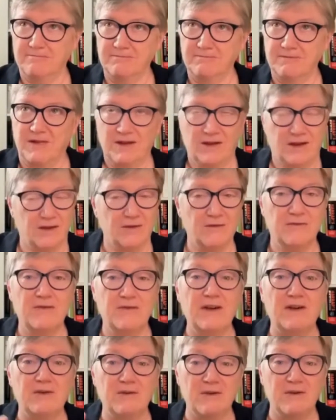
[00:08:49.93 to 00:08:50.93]

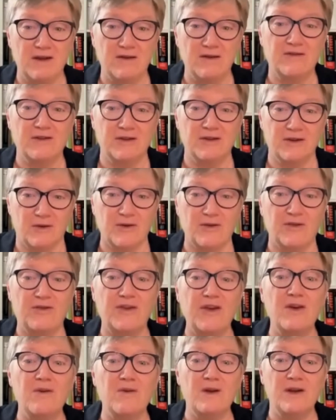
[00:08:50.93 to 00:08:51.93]
configuration or
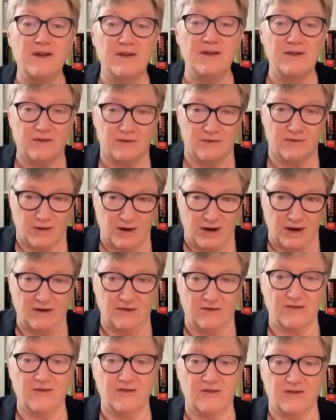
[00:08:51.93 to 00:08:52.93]
series of
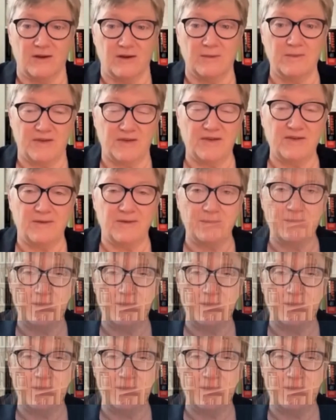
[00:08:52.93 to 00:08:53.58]
relationships. Yeah.